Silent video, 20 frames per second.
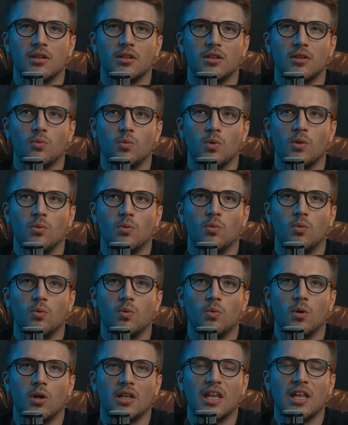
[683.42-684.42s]
we
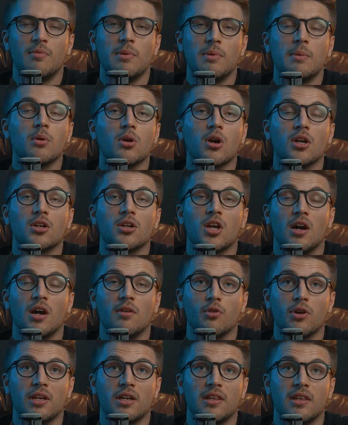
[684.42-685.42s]
a lot of people are
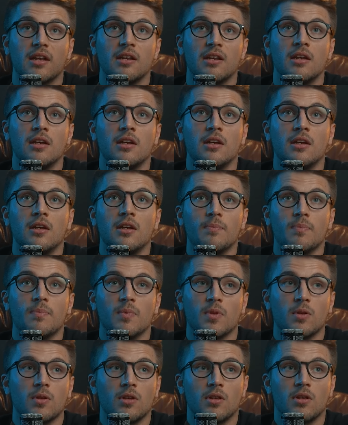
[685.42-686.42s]
uncovering that
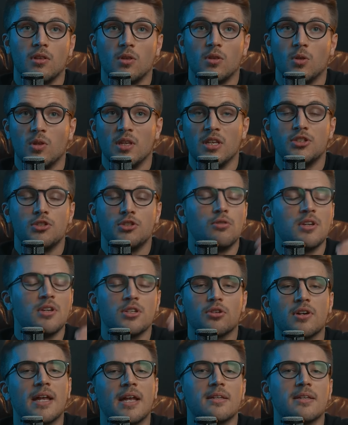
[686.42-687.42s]
these two things are
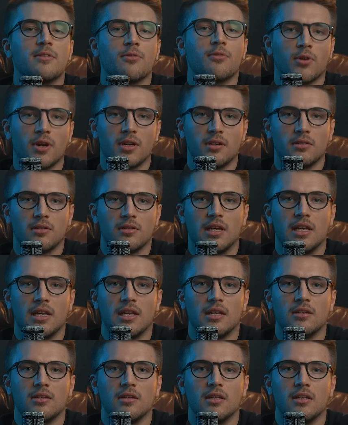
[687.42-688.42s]
not different
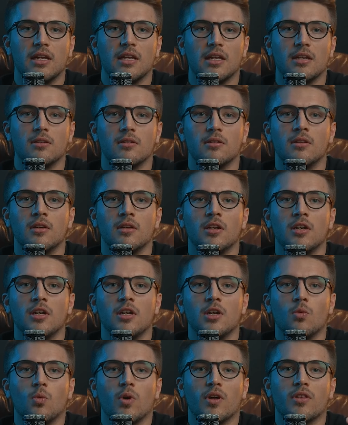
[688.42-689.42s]
and and mm.
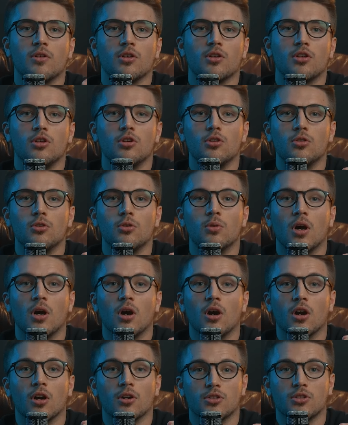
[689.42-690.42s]
whether you
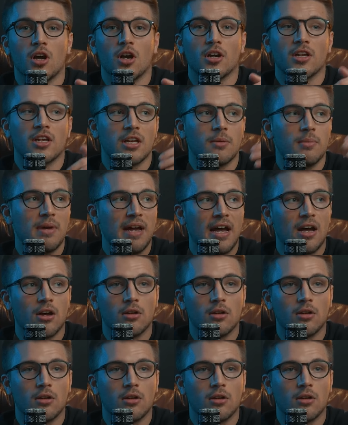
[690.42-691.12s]
are talking about